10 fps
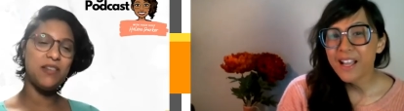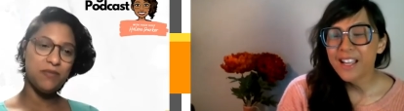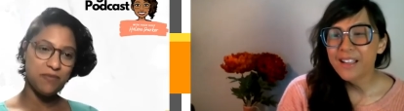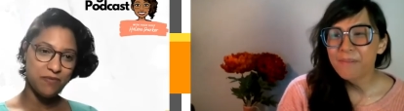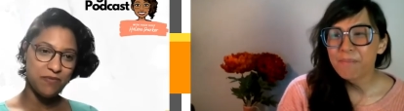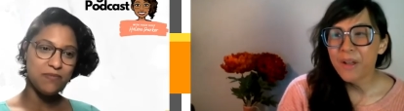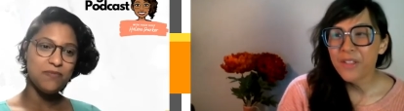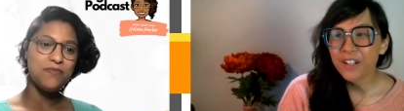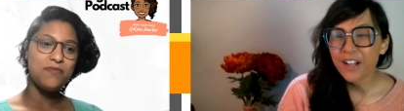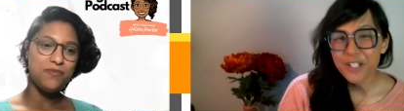Speaker 1: my
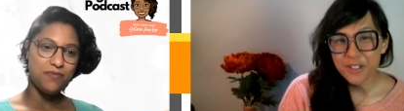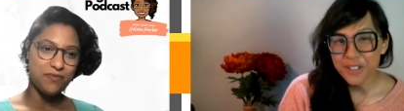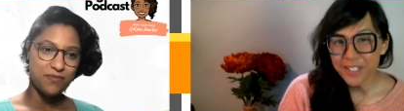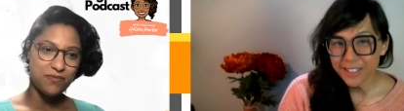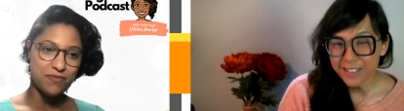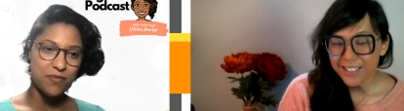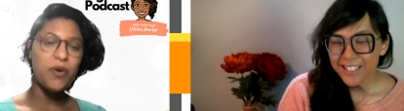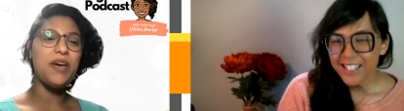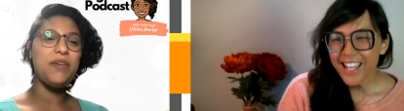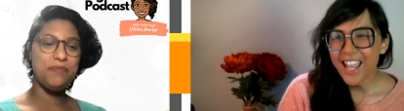mother country.
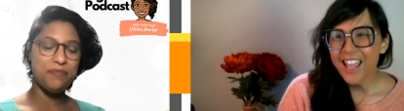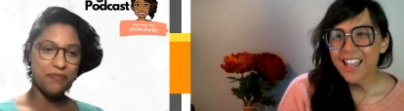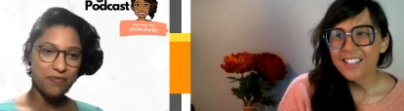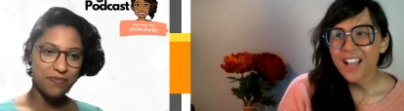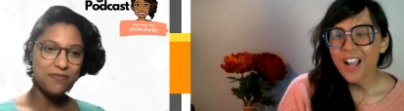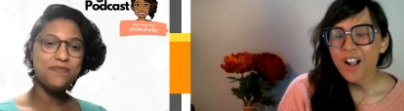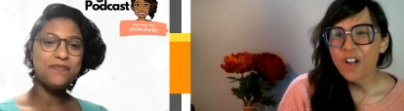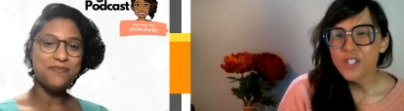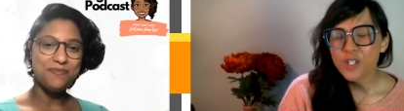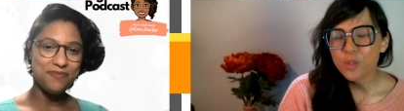Okay. And I
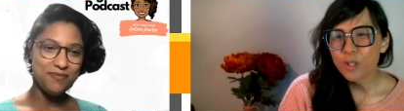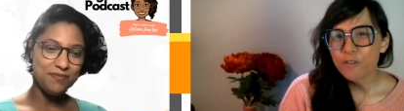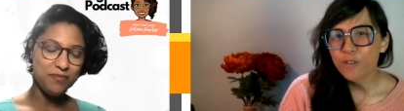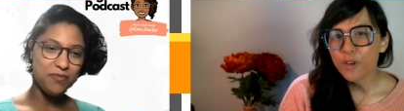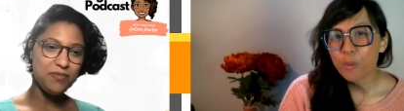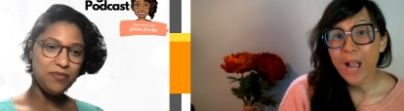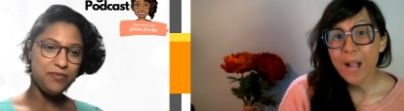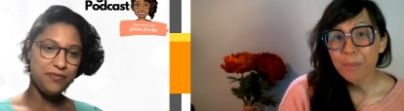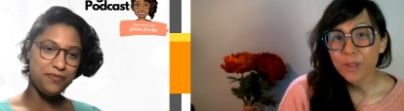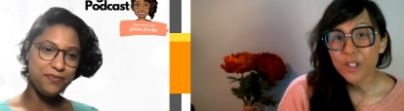also work for
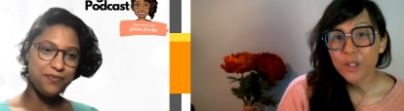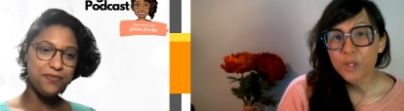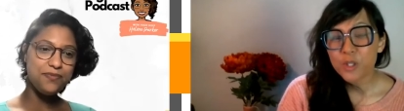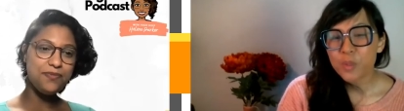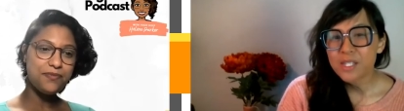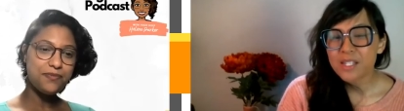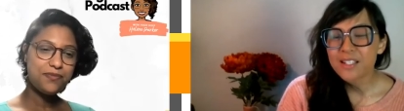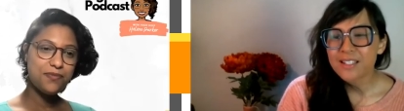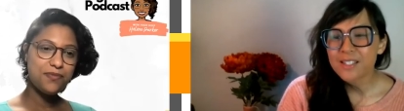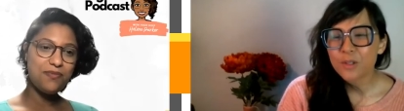Rappler, which was
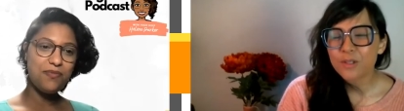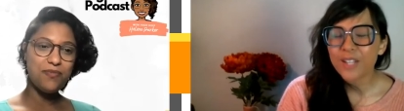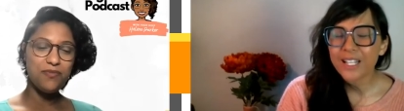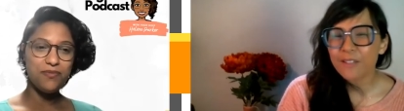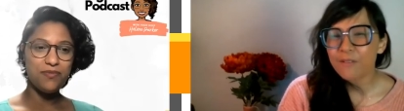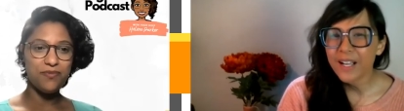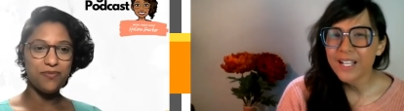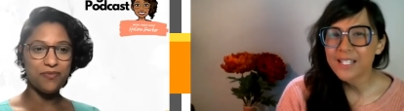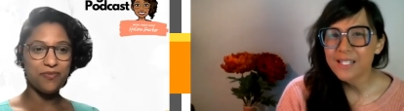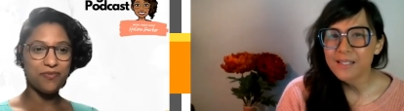a sort of like the
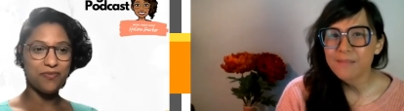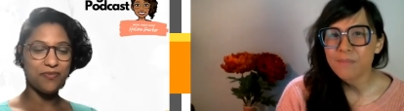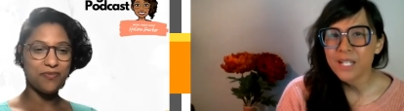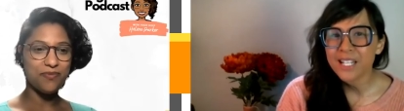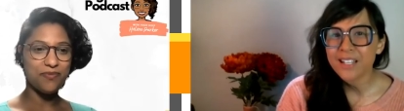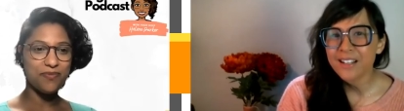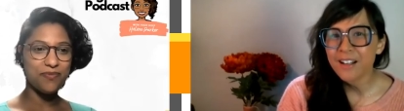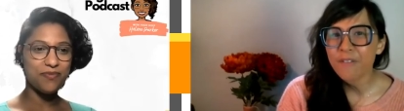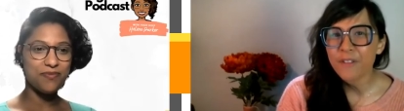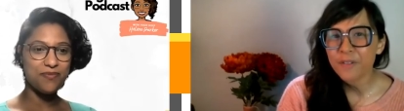Vice media
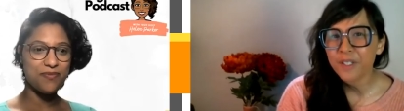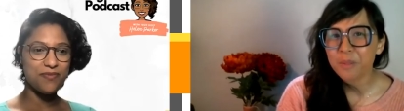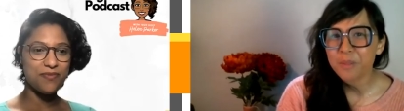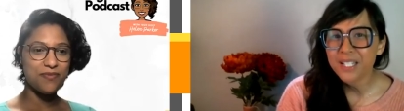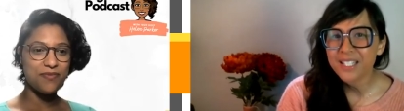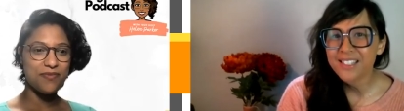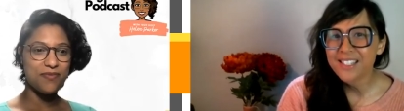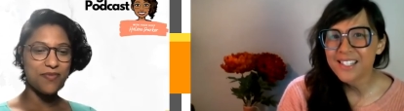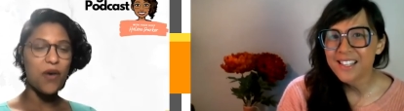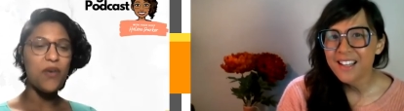of the Philippines.